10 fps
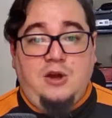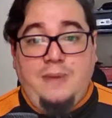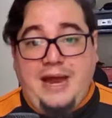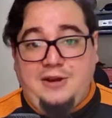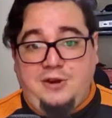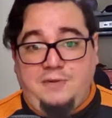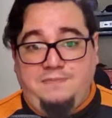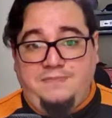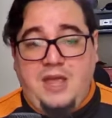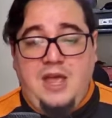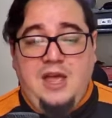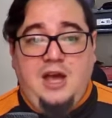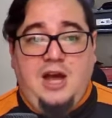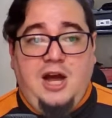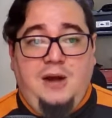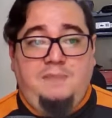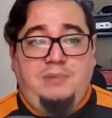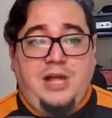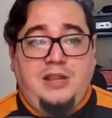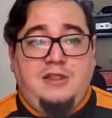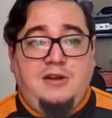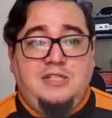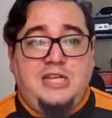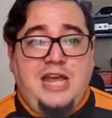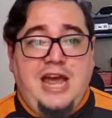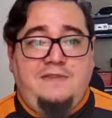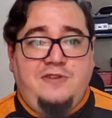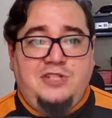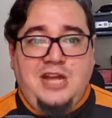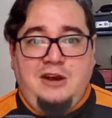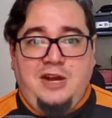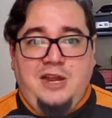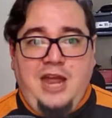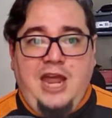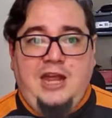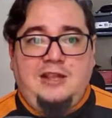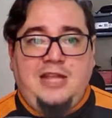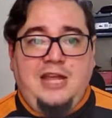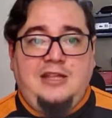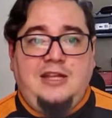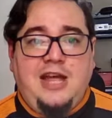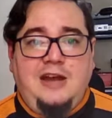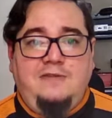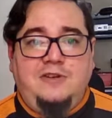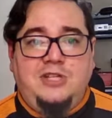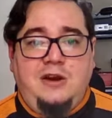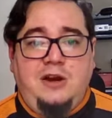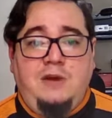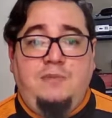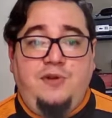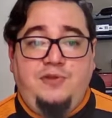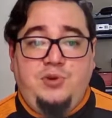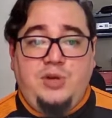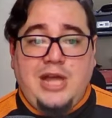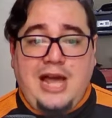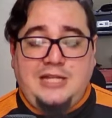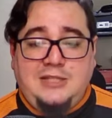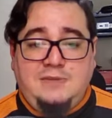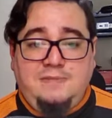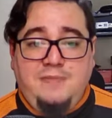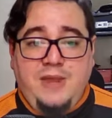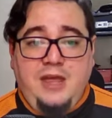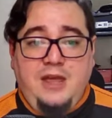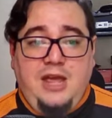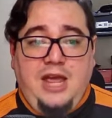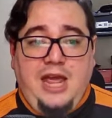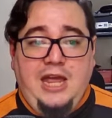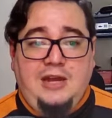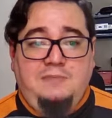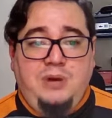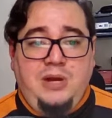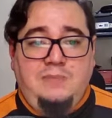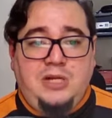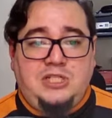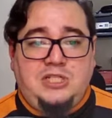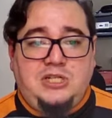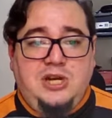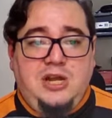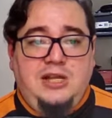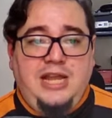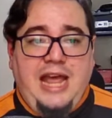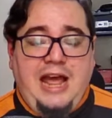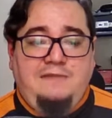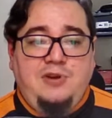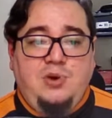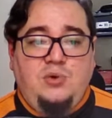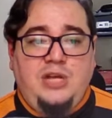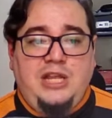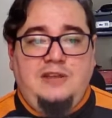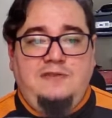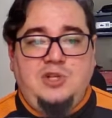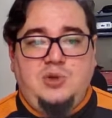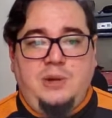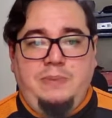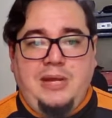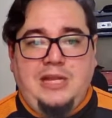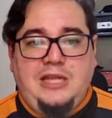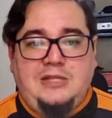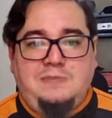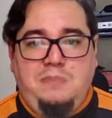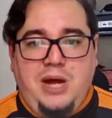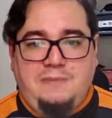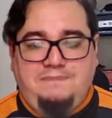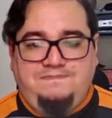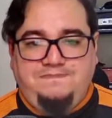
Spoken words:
Commander. Bloodthirsty Adversary and Tainted Adversary are both 2 to cast, and pretty much they have their own individual abilities, but